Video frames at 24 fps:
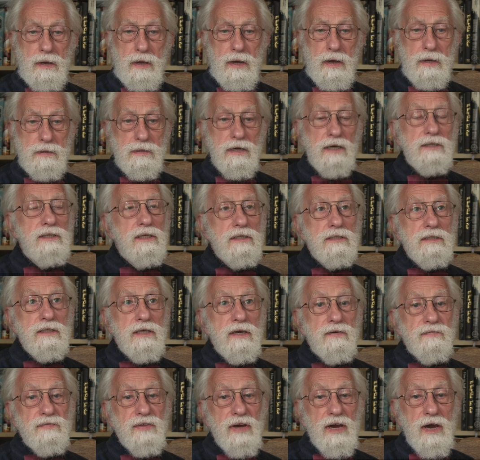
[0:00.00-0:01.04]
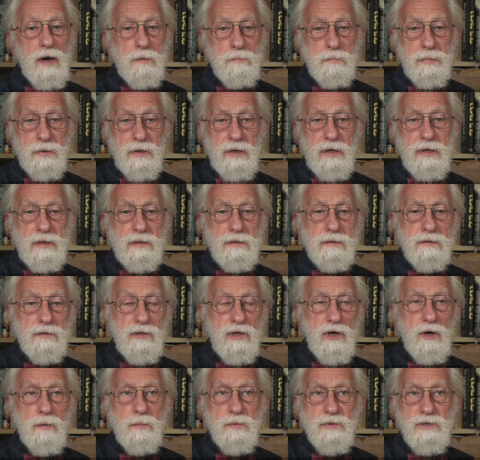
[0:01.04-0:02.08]
And I didn't give the company
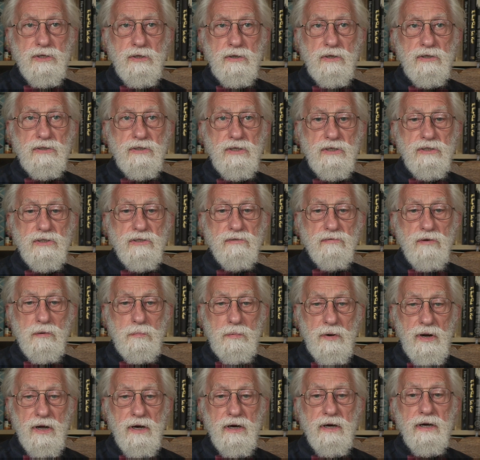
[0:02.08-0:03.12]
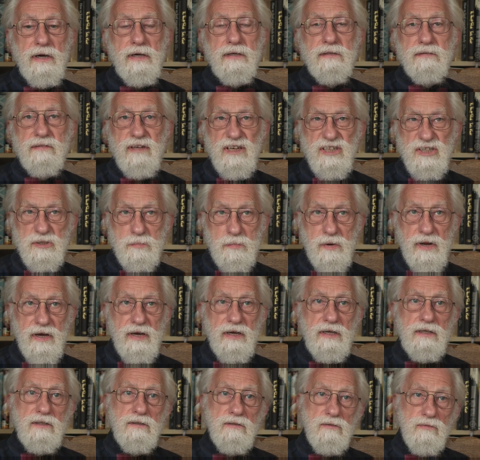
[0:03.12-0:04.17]
the opportunity to reply,
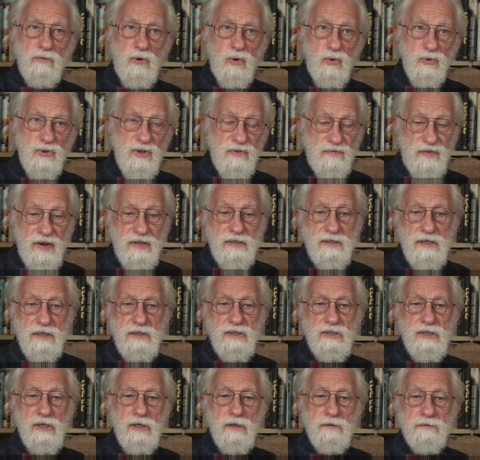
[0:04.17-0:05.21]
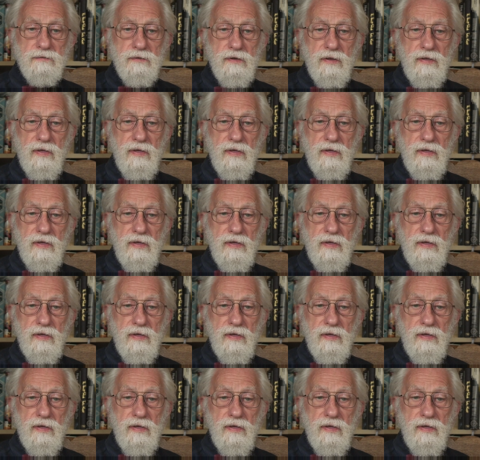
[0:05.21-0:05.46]
explain, or defend itself.